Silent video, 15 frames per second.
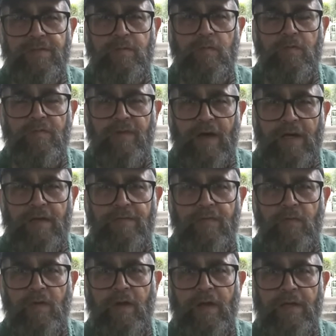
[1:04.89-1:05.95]
that revolve
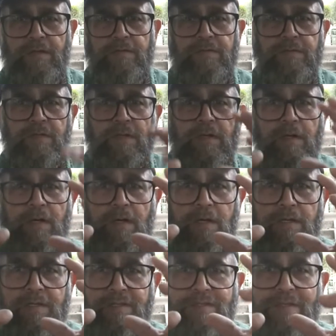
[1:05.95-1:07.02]
around
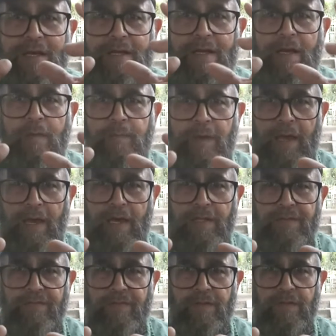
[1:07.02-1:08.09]
setting a
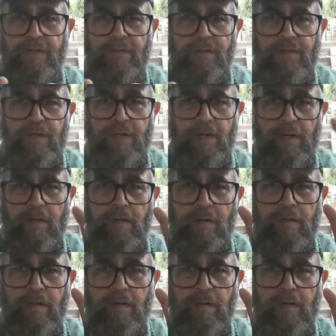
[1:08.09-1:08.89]
path for the new year.